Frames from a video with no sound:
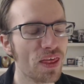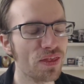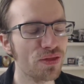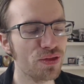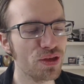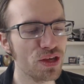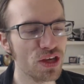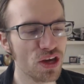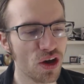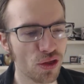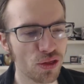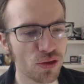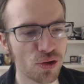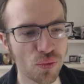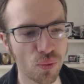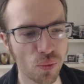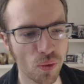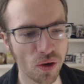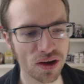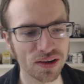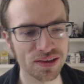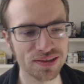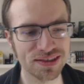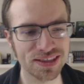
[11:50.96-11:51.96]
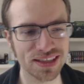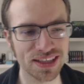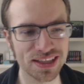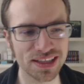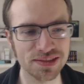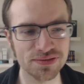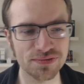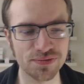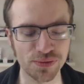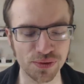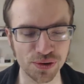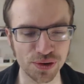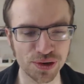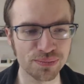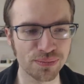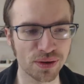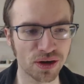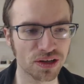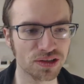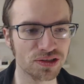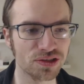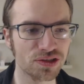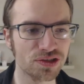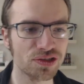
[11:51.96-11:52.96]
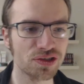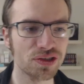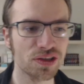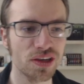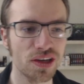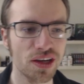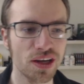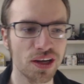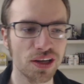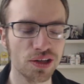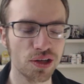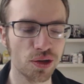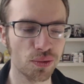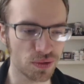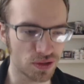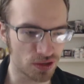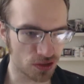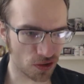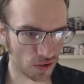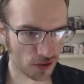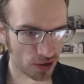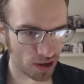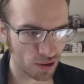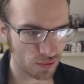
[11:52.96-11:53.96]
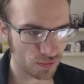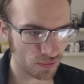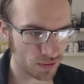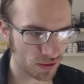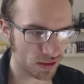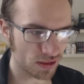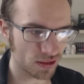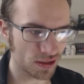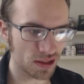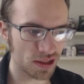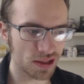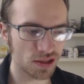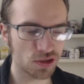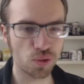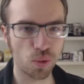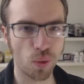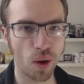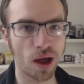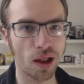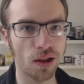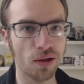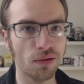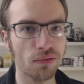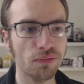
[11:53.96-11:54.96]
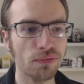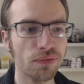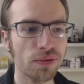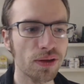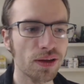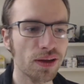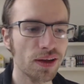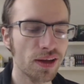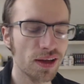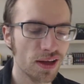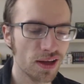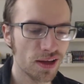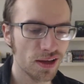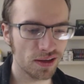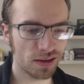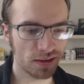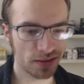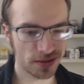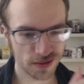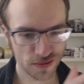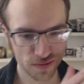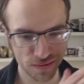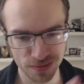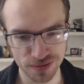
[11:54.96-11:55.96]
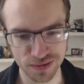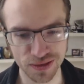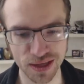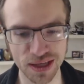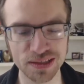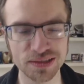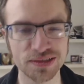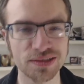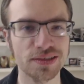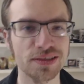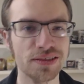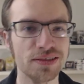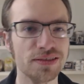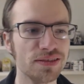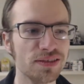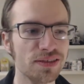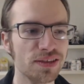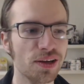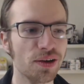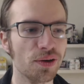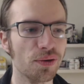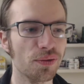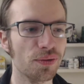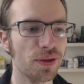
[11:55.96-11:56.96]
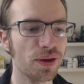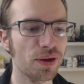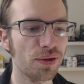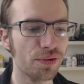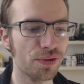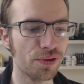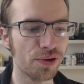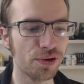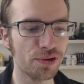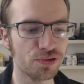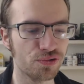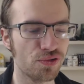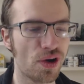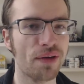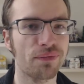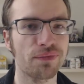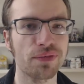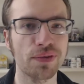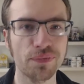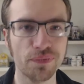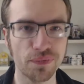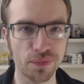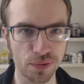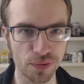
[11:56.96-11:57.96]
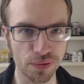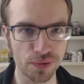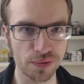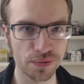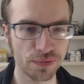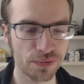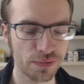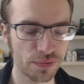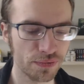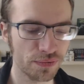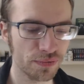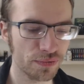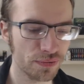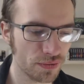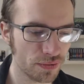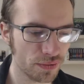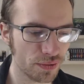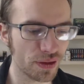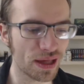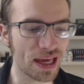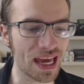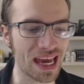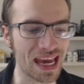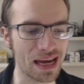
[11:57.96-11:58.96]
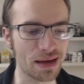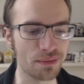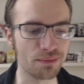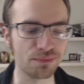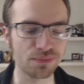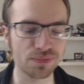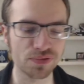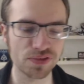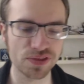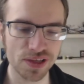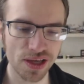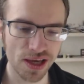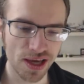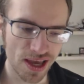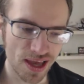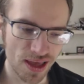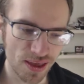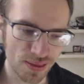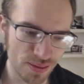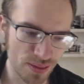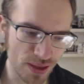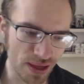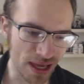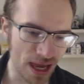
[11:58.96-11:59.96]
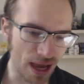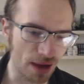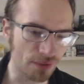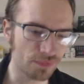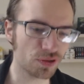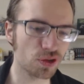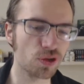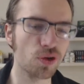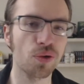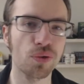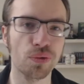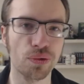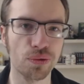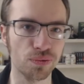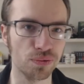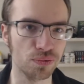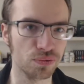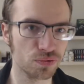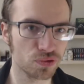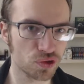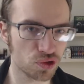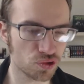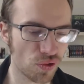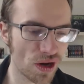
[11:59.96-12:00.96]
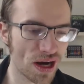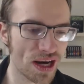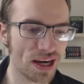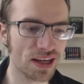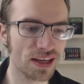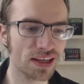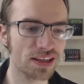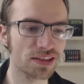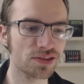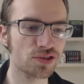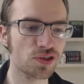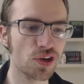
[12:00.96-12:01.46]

the other ones, it is very much, you know, we start out in twelve, then she, you know, they're, they're drafted for the games, they have to go through training and